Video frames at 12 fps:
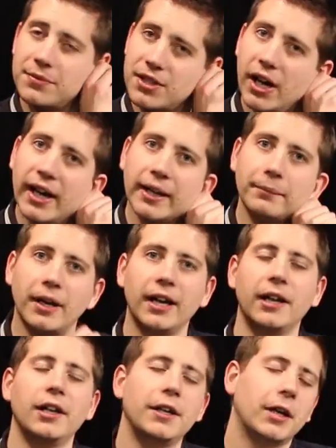some time
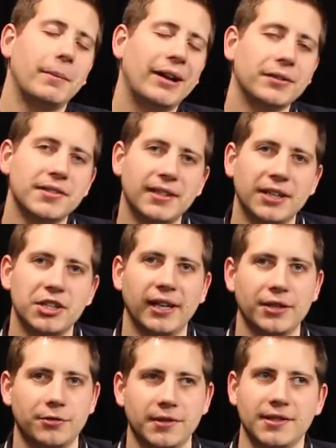learning about stage
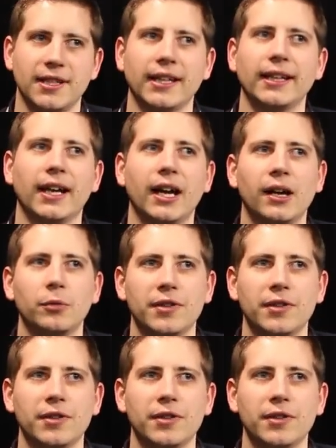electricity